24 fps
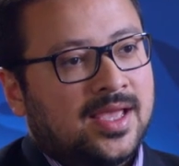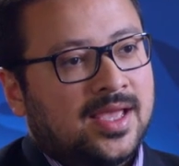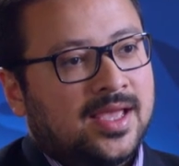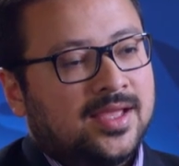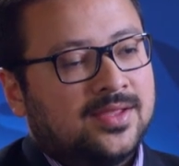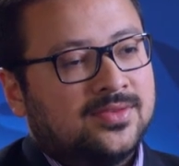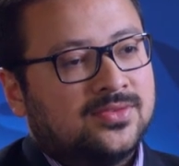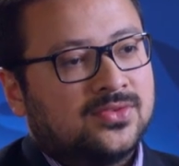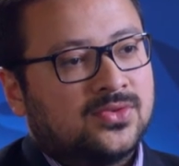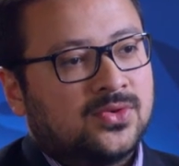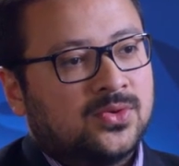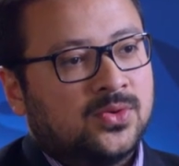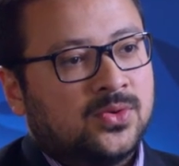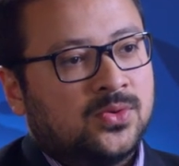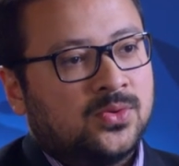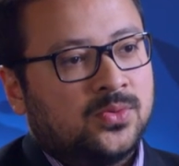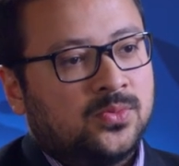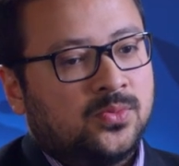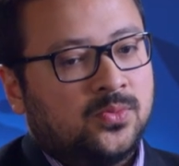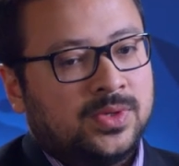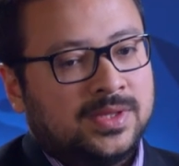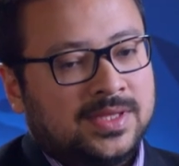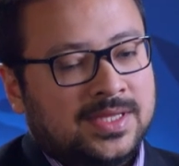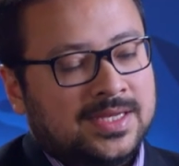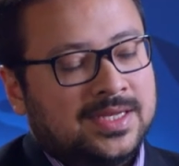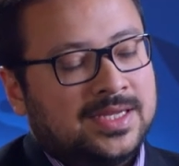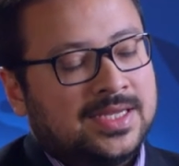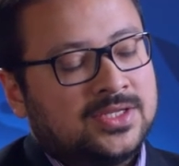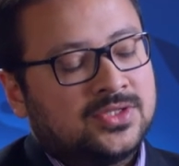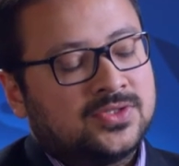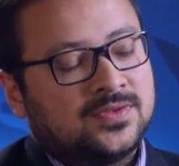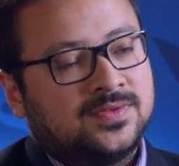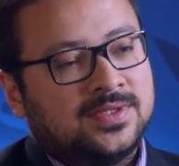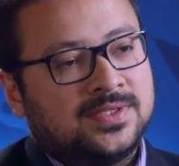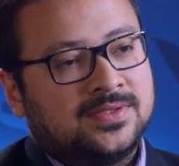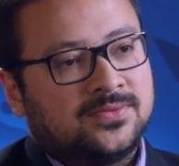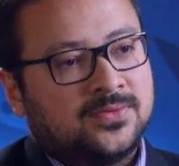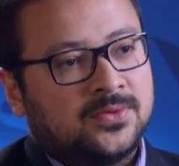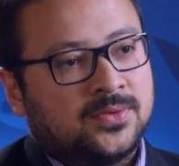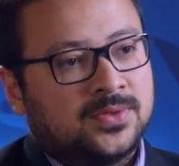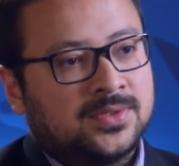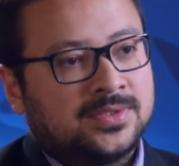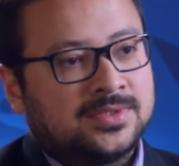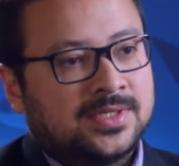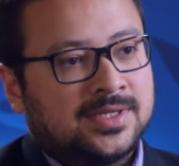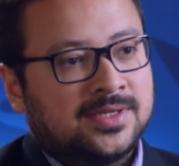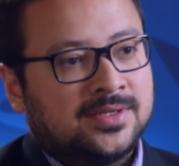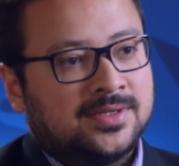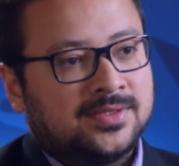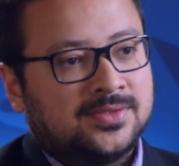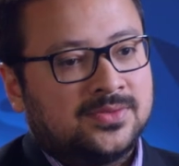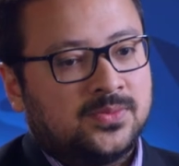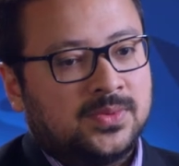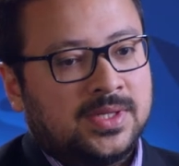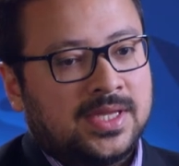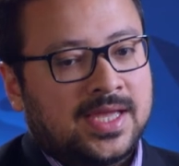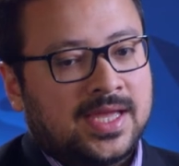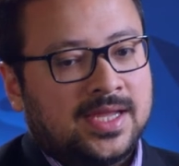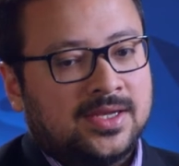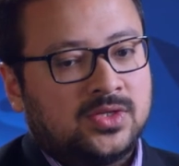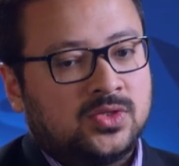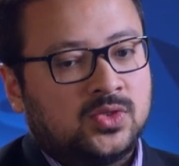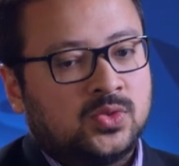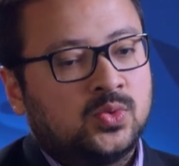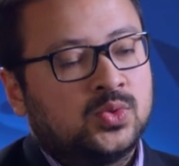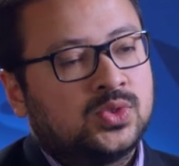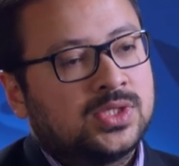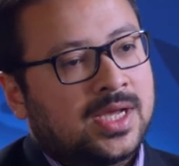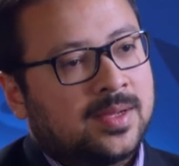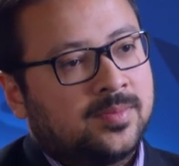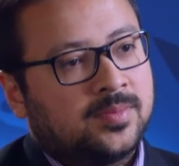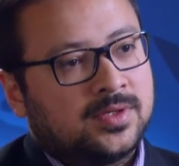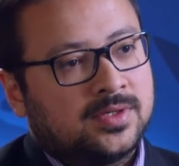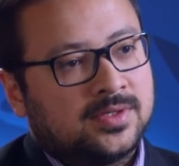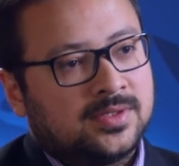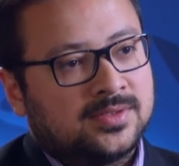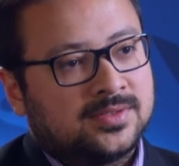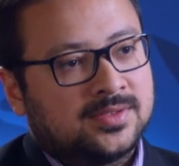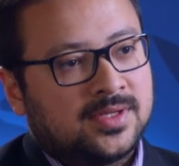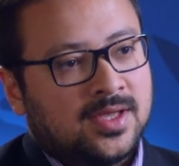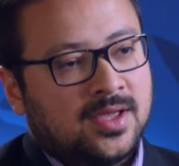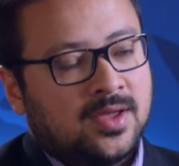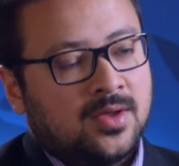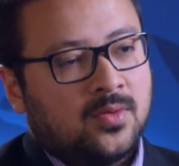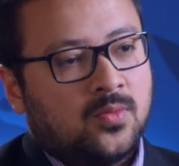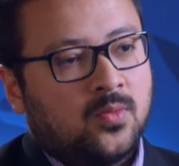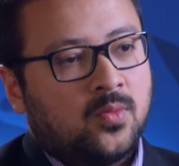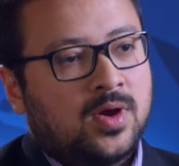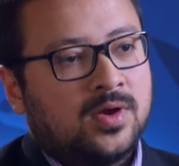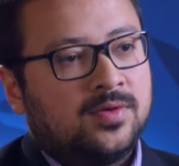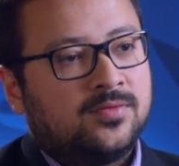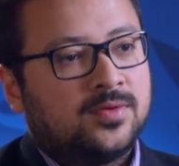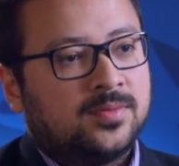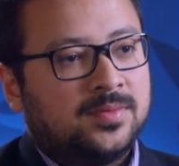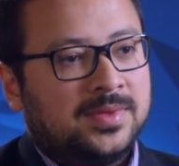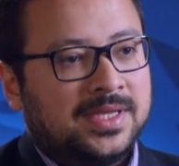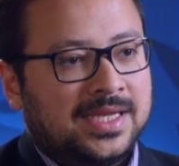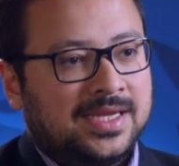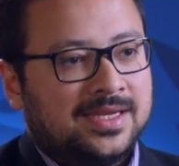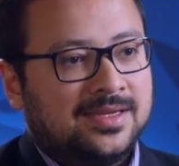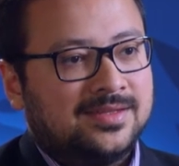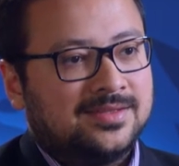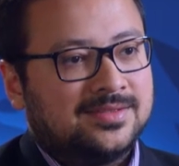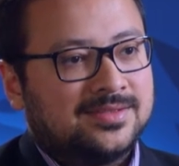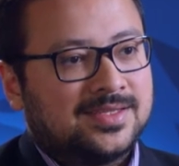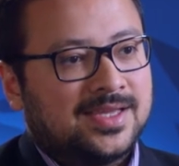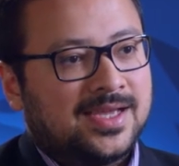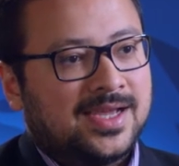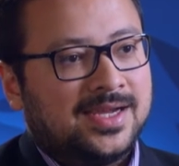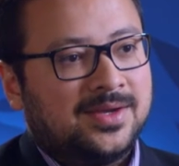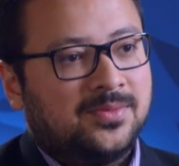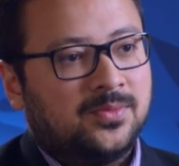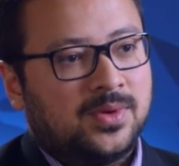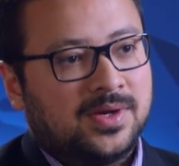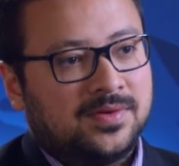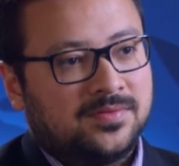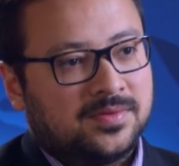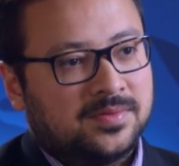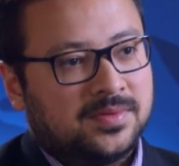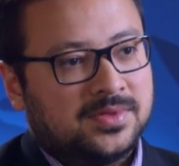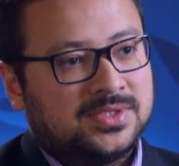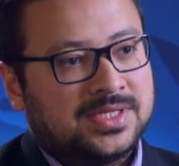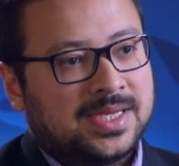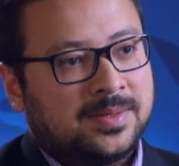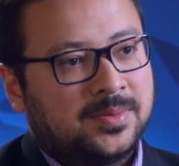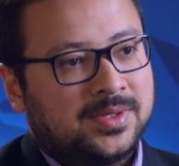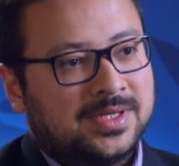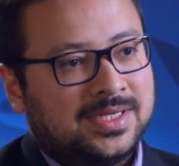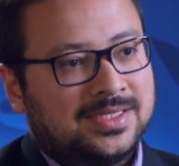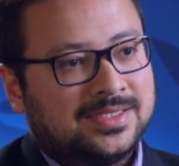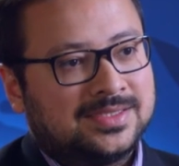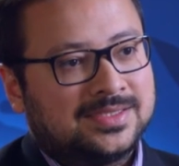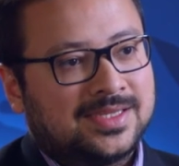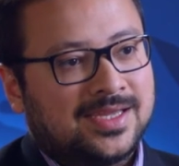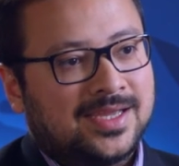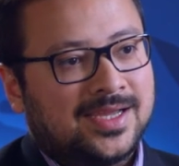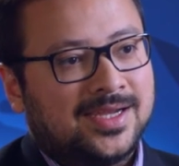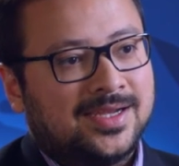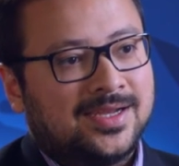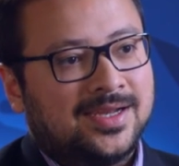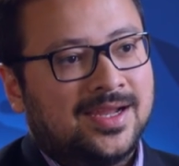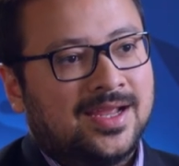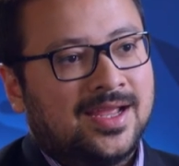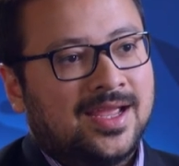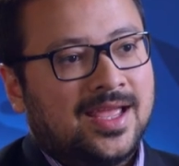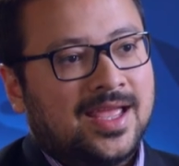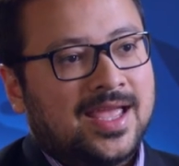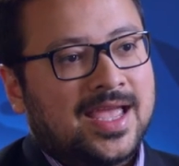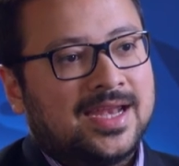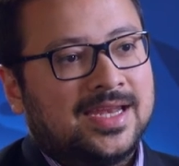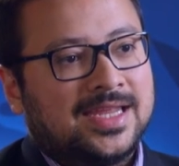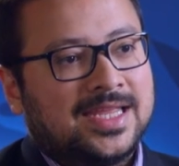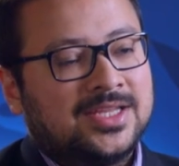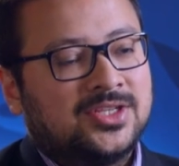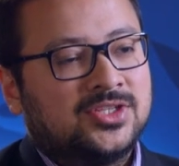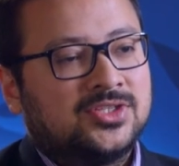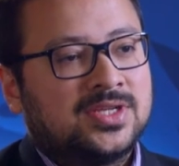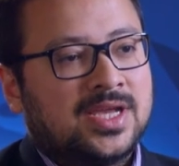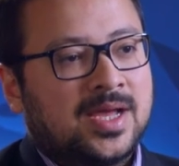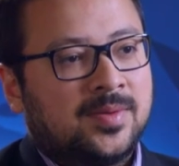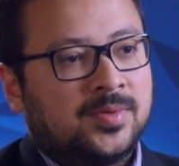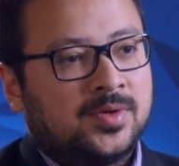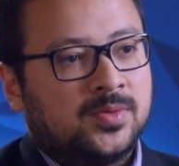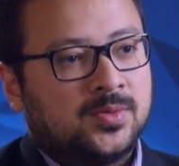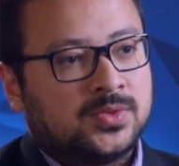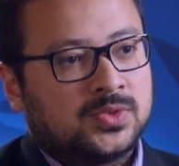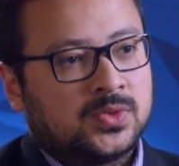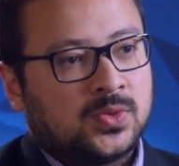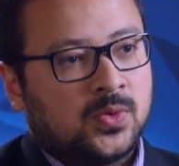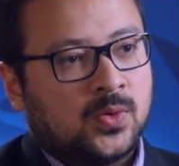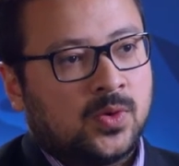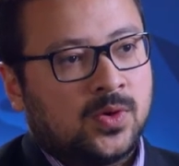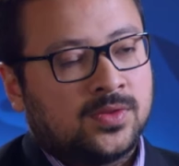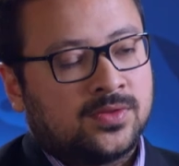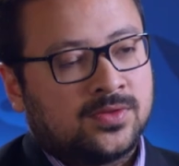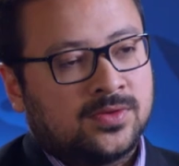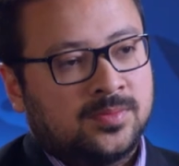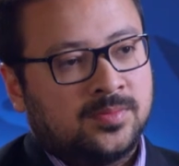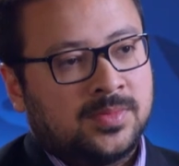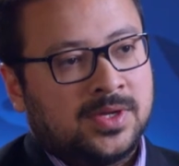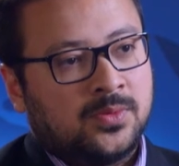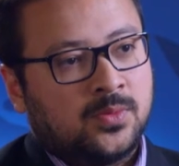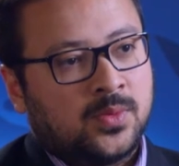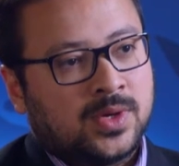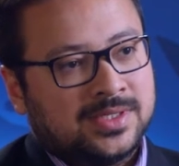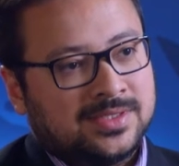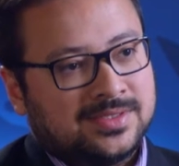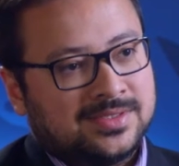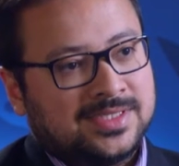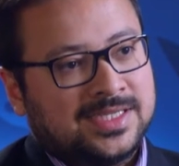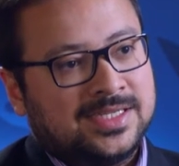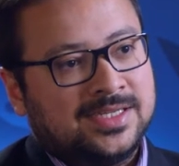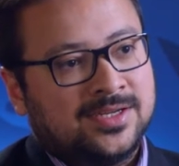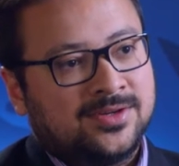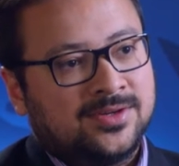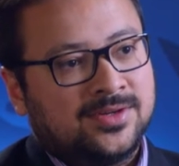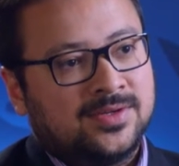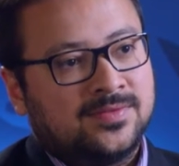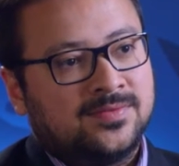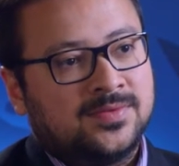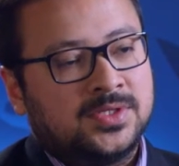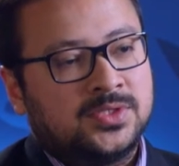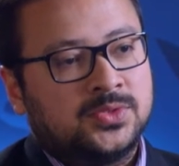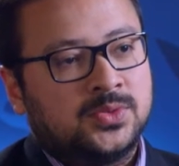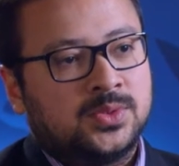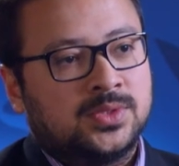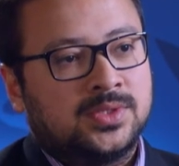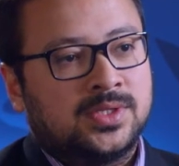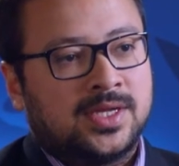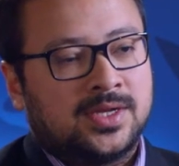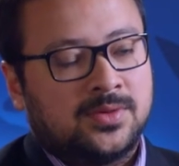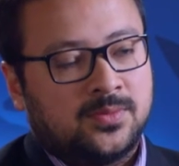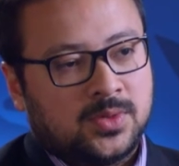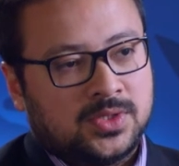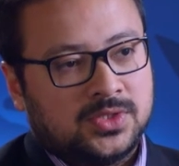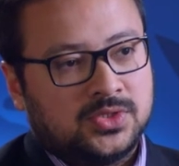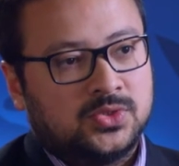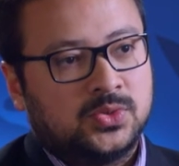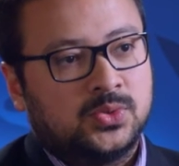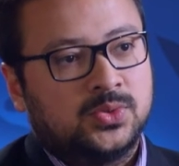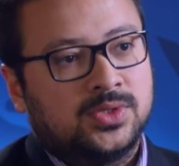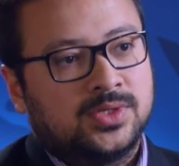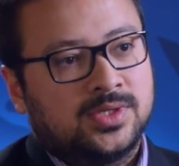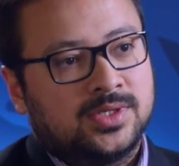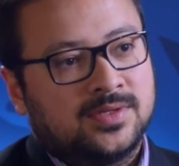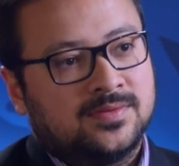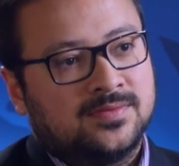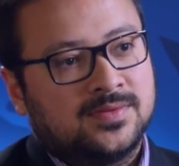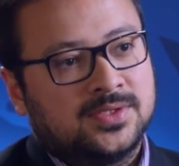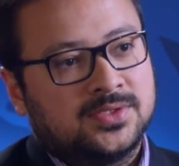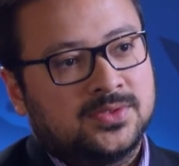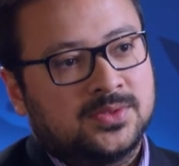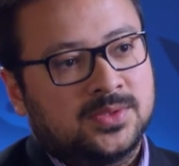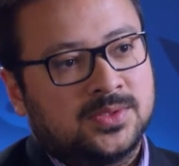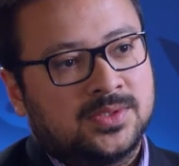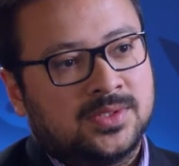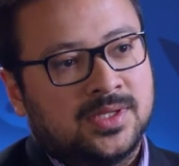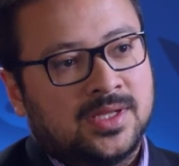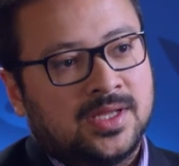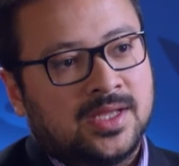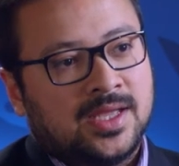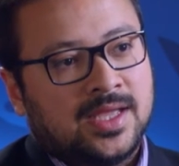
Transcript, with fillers: And so within each of these focus areas, we had two chapters, one from the Indian side, one from the Japanese side, and each chapter was co-authored by one senior individual and one junior individual.